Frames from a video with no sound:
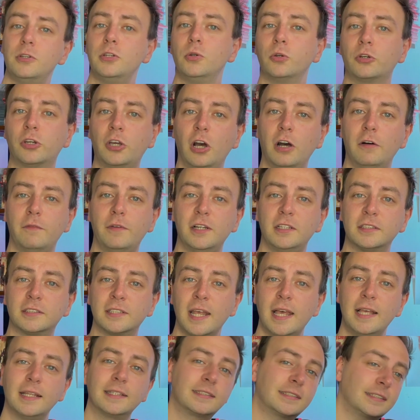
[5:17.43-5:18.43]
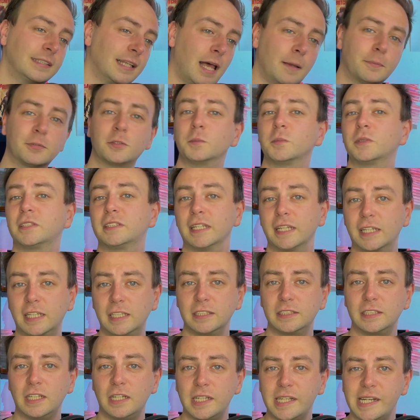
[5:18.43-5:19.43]
new covers, slap some
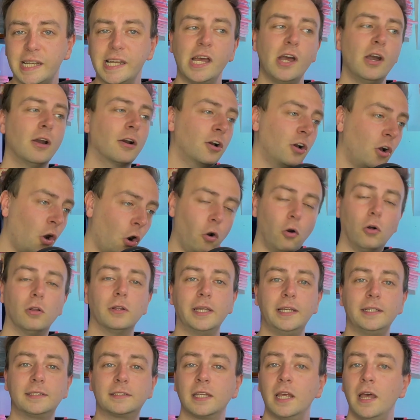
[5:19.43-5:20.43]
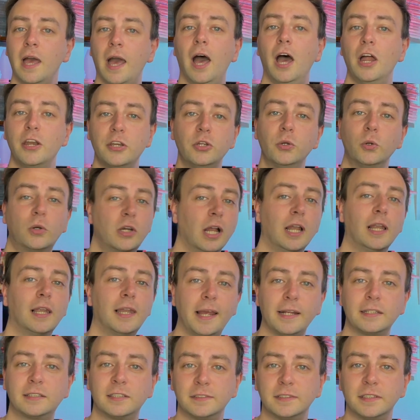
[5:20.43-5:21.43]
stickers on it, call it a new
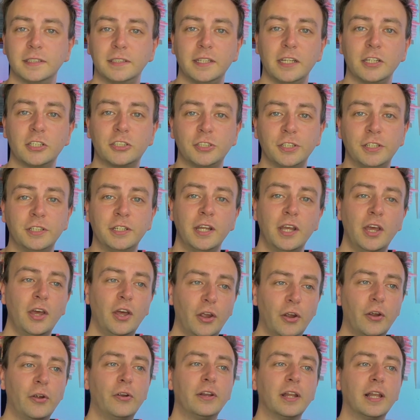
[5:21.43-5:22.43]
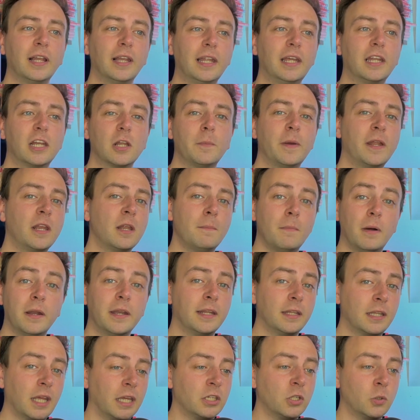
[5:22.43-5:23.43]
collector's edition, earn a little bit of
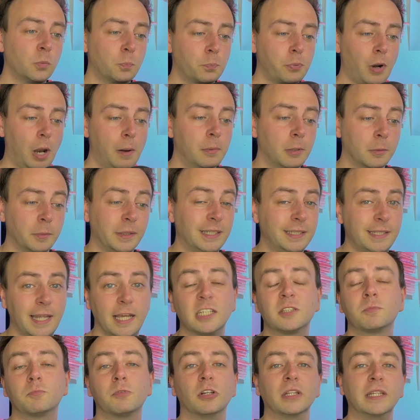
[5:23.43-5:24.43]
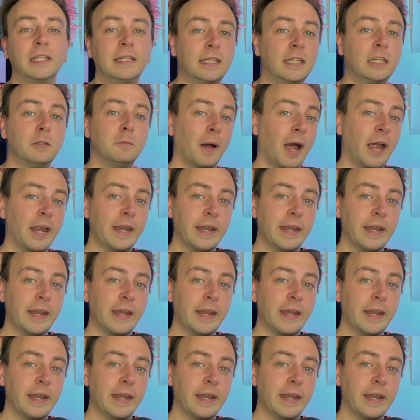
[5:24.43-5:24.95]
money that you probably desperately need by